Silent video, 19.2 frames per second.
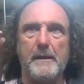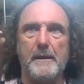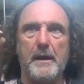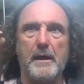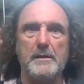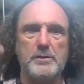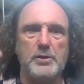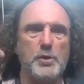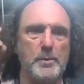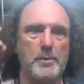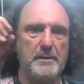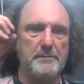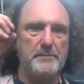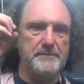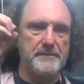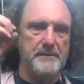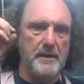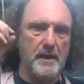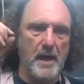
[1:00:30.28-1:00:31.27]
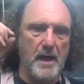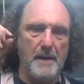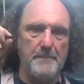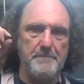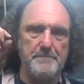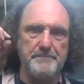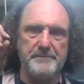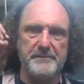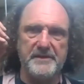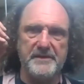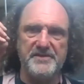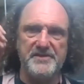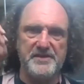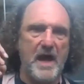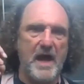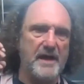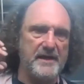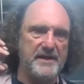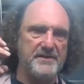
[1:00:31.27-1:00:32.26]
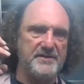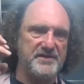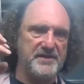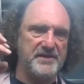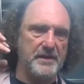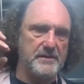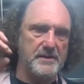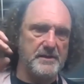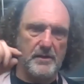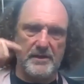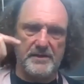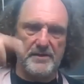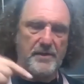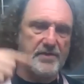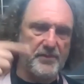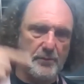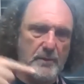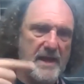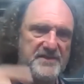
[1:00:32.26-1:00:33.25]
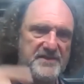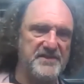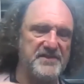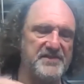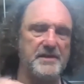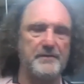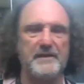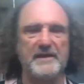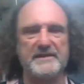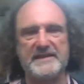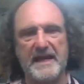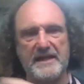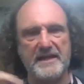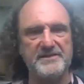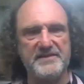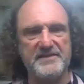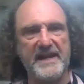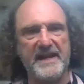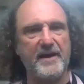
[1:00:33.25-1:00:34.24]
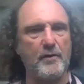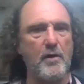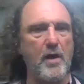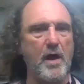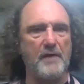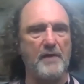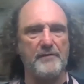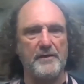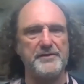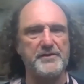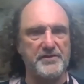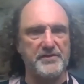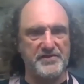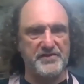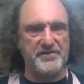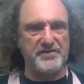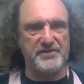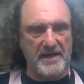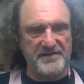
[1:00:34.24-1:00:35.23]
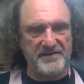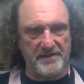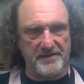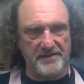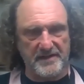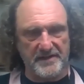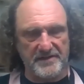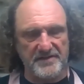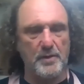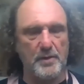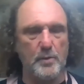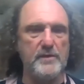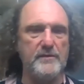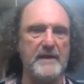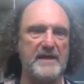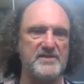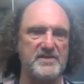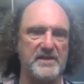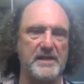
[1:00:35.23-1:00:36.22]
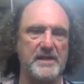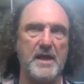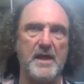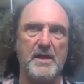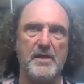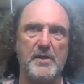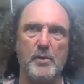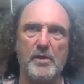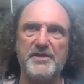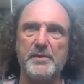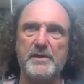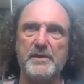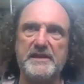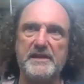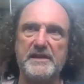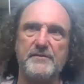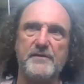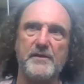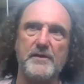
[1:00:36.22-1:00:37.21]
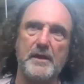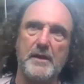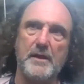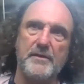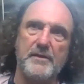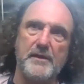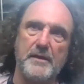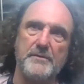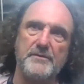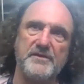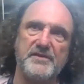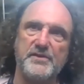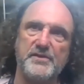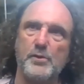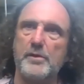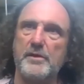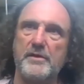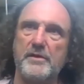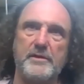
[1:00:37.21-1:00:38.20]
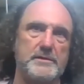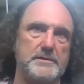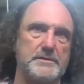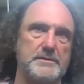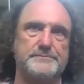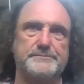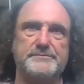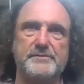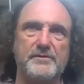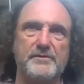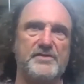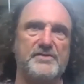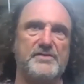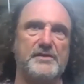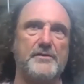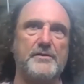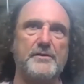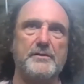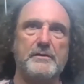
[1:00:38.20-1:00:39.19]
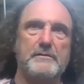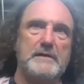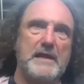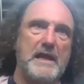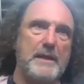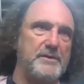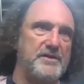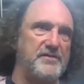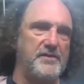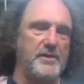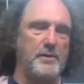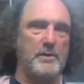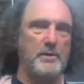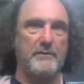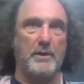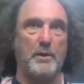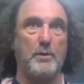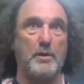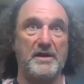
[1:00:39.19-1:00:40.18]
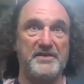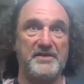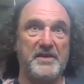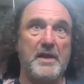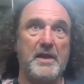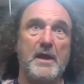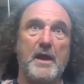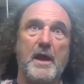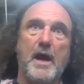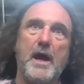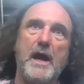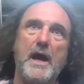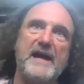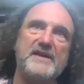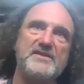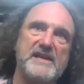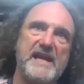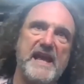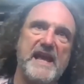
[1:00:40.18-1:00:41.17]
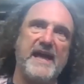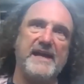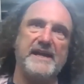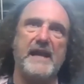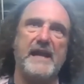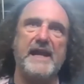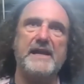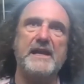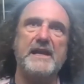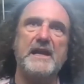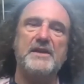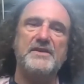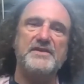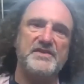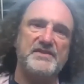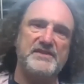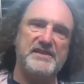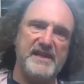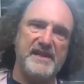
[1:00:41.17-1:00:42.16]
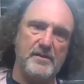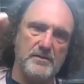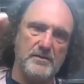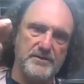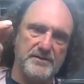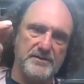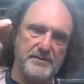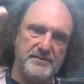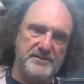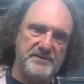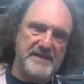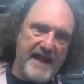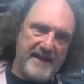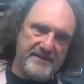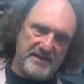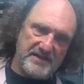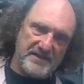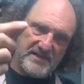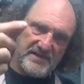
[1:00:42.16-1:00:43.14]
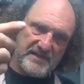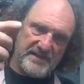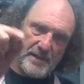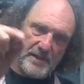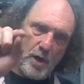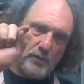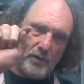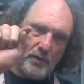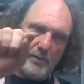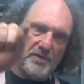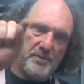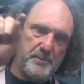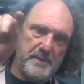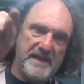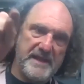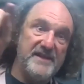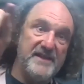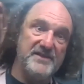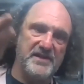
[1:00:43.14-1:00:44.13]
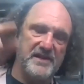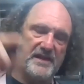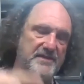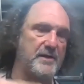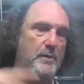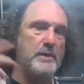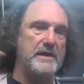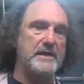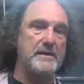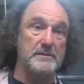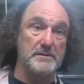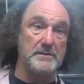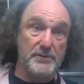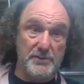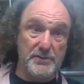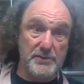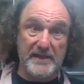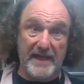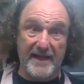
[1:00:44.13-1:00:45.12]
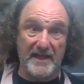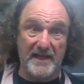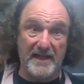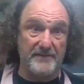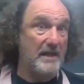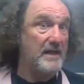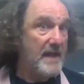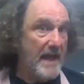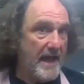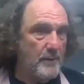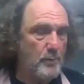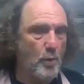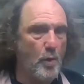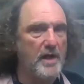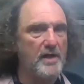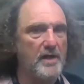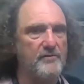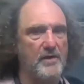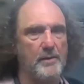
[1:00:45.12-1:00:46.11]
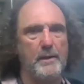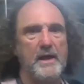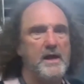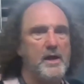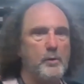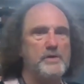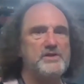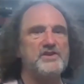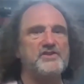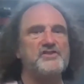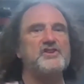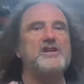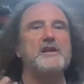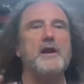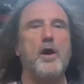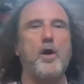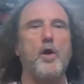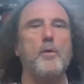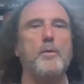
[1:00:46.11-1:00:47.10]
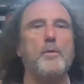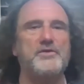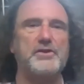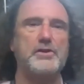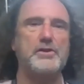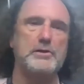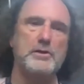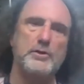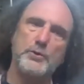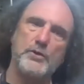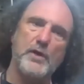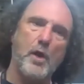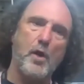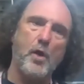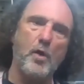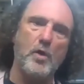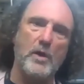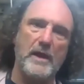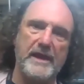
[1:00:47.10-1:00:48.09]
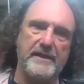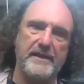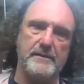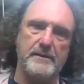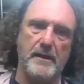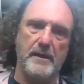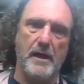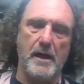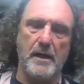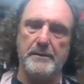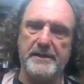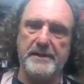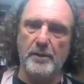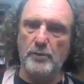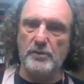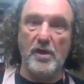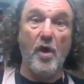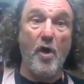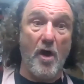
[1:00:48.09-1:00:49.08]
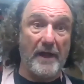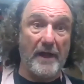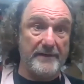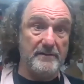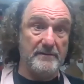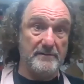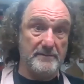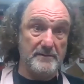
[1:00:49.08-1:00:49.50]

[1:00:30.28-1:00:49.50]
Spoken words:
Aluminum is not as like the threads and stuff like that could tear off under stress and things. So we've actually, the ones we did for the sort of the southern hemisphere, whatever it was, actually had a steel tang that slid over it with pins in it that we glued the hell out of it. And one of them we just almost glued the whole hilt on.